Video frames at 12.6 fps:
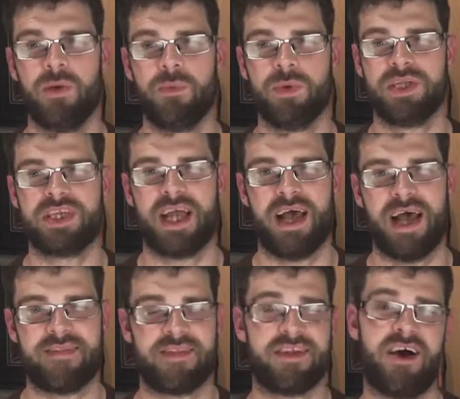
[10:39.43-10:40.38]
which
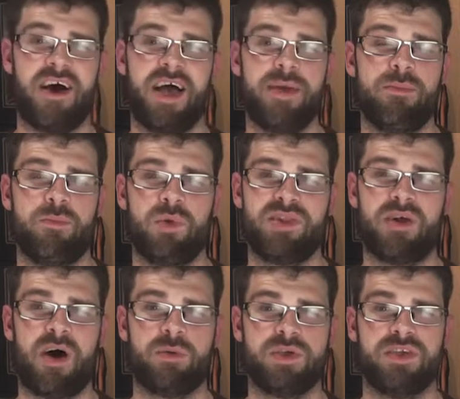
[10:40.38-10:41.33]
at the time we
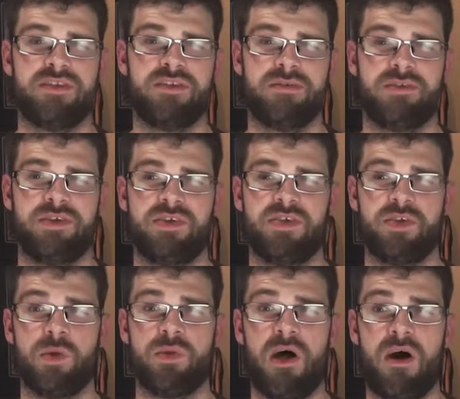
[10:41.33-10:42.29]
thought was
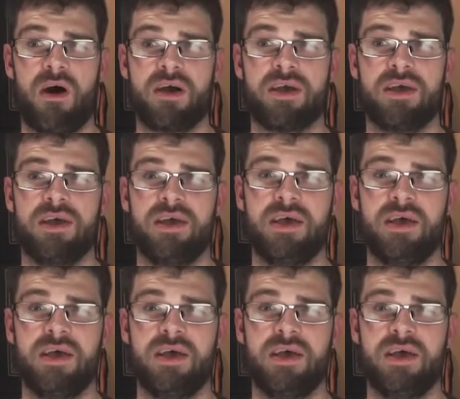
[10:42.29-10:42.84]
so long.